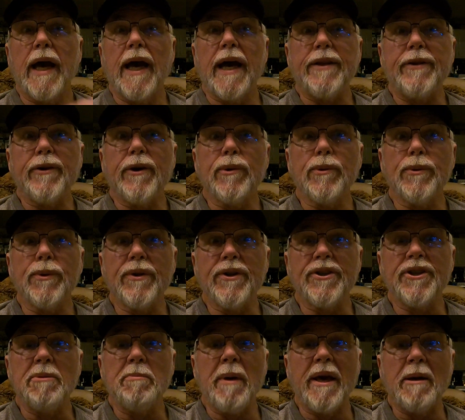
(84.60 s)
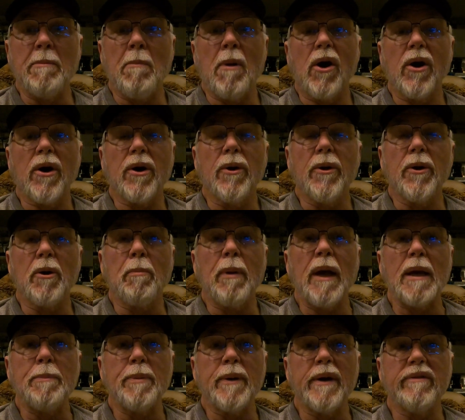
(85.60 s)
had told her she made a mark on her
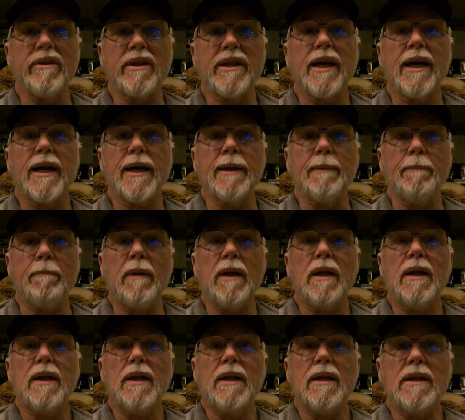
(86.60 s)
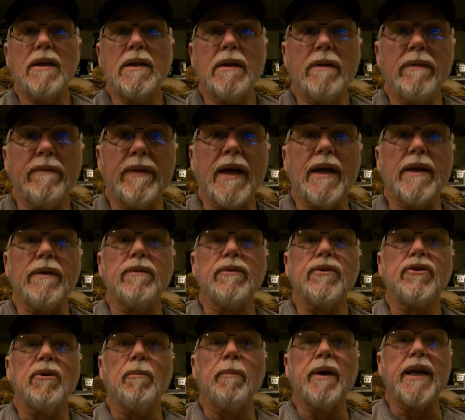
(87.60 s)
paper every time that
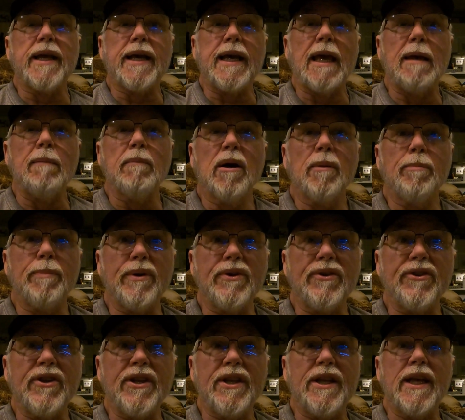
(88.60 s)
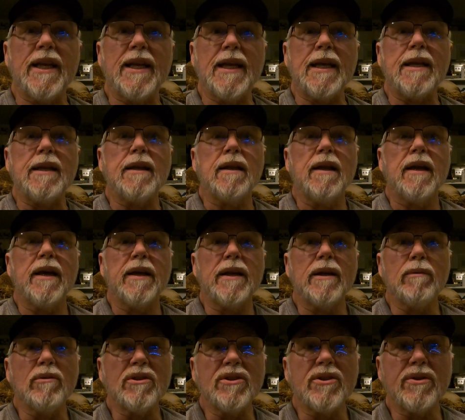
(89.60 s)
somebody came up and she did it,
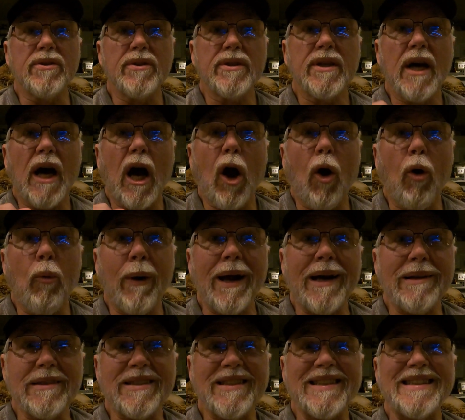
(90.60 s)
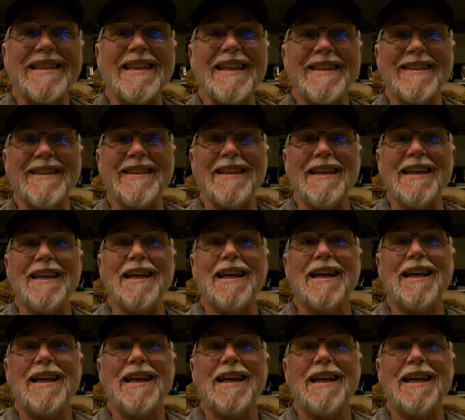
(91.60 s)
and it was around 60.